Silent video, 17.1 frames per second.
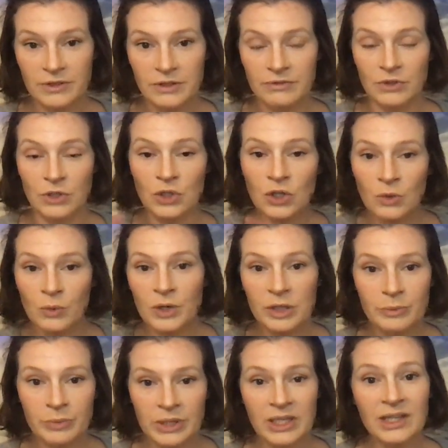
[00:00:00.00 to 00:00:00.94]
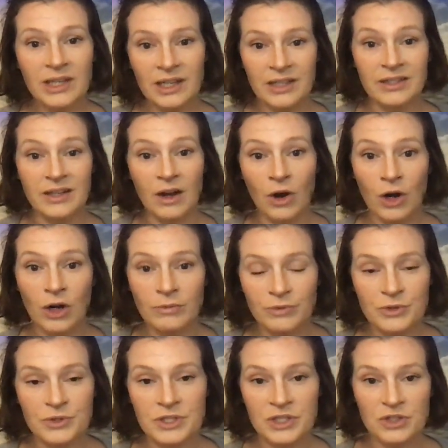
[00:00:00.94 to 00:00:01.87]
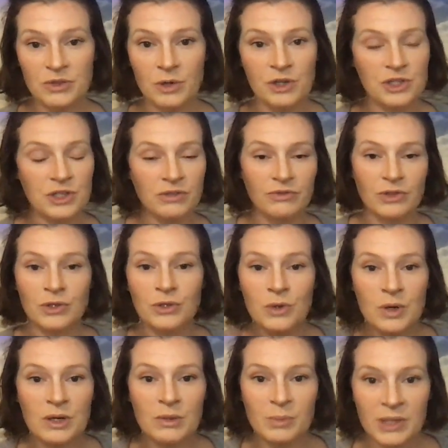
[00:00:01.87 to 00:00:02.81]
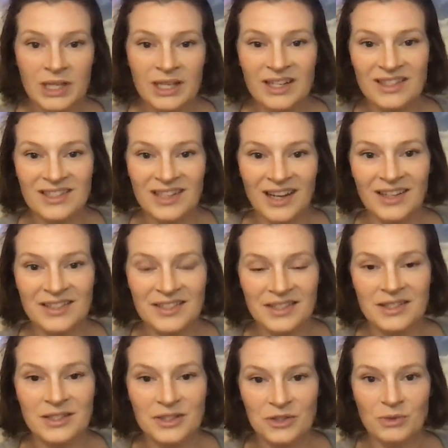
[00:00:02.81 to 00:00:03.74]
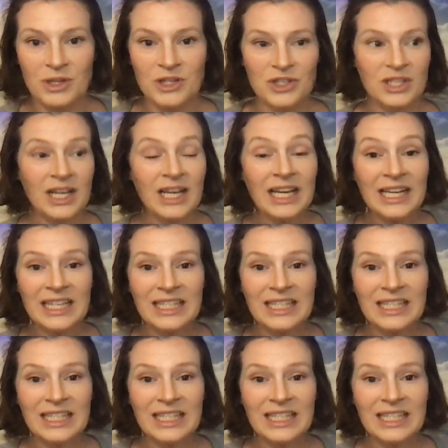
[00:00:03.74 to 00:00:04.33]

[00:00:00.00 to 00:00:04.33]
if you don't want to be in a harmful situation if you don't want to be in a toxic situation